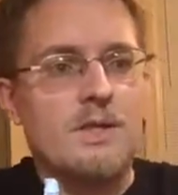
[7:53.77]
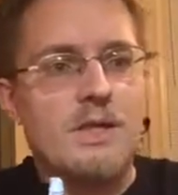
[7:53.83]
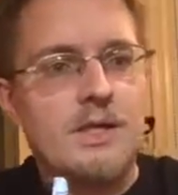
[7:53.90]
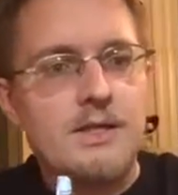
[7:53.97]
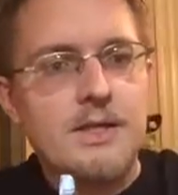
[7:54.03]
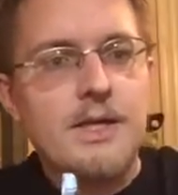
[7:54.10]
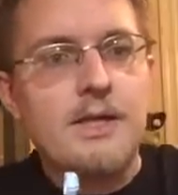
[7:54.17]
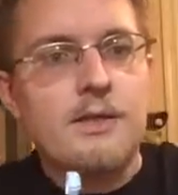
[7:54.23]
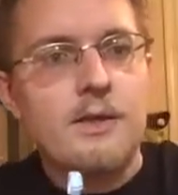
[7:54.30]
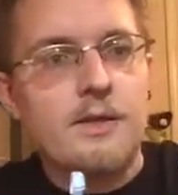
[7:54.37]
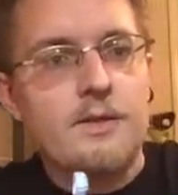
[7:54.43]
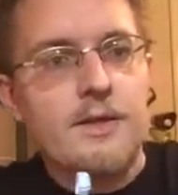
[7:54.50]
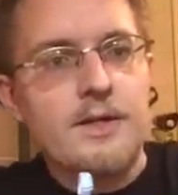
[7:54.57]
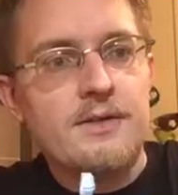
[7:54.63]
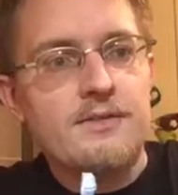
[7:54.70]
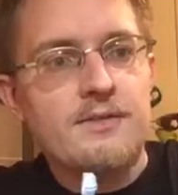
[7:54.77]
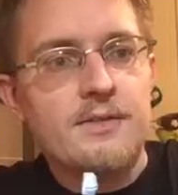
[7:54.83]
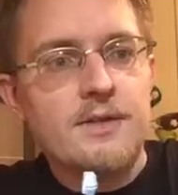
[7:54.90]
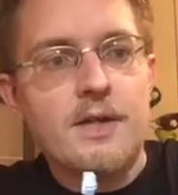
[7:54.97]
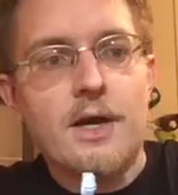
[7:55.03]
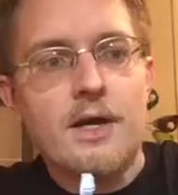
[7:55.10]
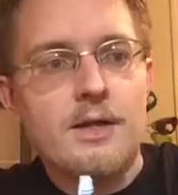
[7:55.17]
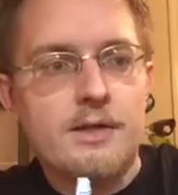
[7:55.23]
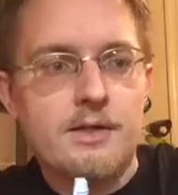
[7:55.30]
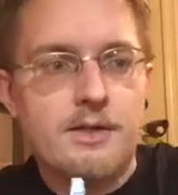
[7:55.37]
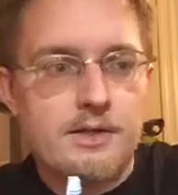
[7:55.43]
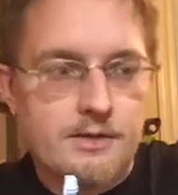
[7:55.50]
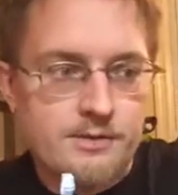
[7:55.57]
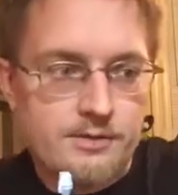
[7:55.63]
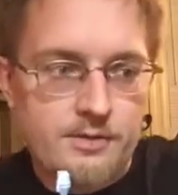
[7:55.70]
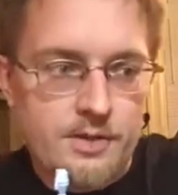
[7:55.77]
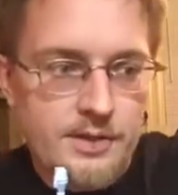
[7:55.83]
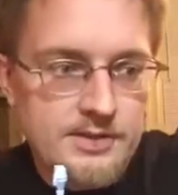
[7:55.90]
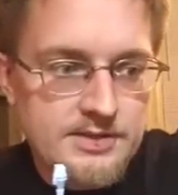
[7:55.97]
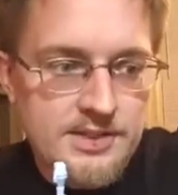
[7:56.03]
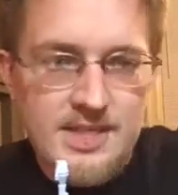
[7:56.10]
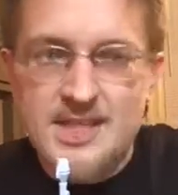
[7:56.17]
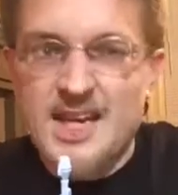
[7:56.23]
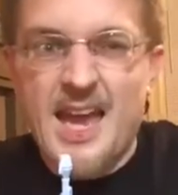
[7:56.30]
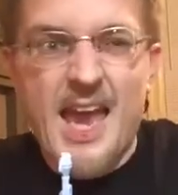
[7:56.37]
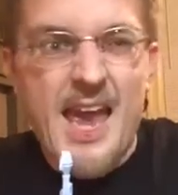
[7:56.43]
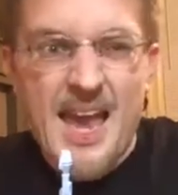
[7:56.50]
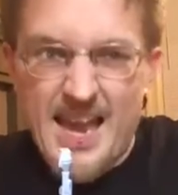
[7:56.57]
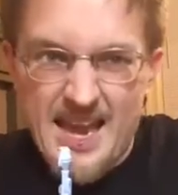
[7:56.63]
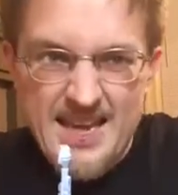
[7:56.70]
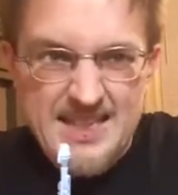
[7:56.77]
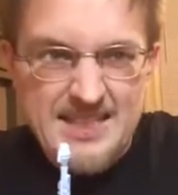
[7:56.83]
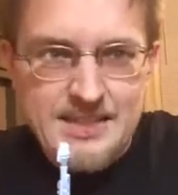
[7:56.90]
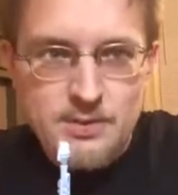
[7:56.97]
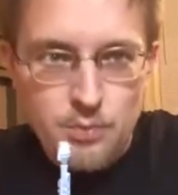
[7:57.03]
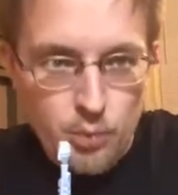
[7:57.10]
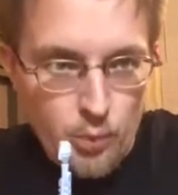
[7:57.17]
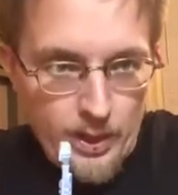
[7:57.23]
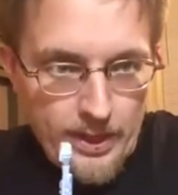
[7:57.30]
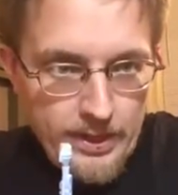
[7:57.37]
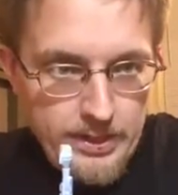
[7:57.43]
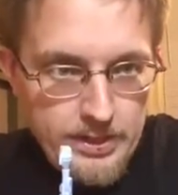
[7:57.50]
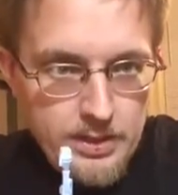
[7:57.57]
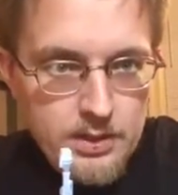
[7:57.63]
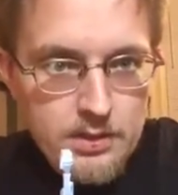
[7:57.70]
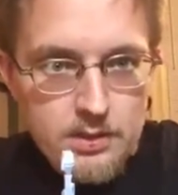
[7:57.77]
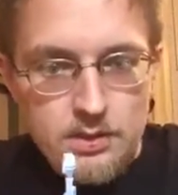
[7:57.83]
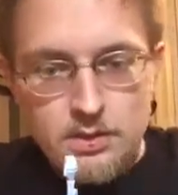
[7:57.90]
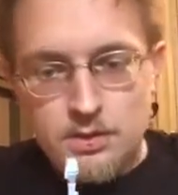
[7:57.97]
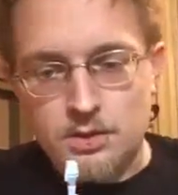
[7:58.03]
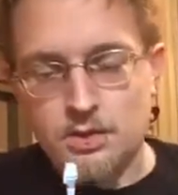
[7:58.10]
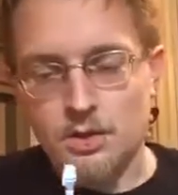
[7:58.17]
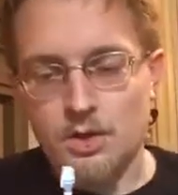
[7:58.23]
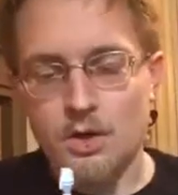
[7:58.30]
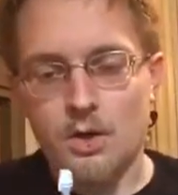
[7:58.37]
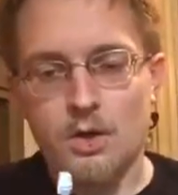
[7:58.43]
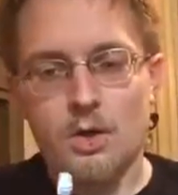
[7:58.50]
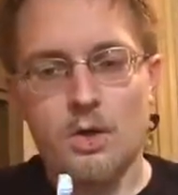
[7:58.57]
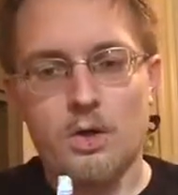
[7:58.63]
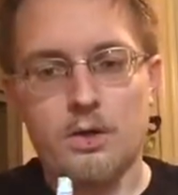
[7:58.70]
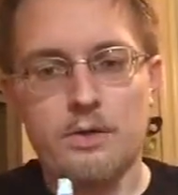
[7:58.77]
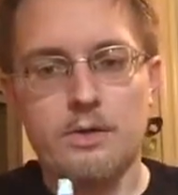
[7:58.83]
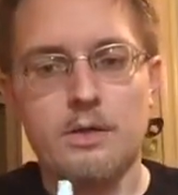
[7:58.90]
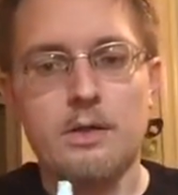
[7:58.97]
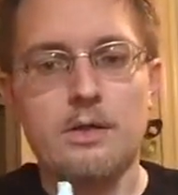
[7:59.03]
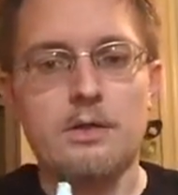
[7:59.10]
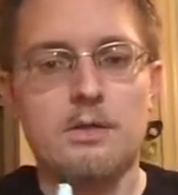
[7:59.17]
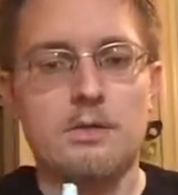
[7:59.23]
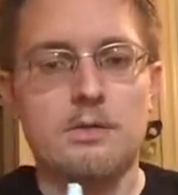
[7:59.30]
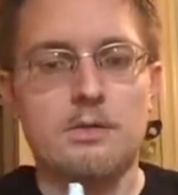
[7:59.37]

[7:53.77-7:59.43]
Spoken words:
And again, that is not a slight in any way on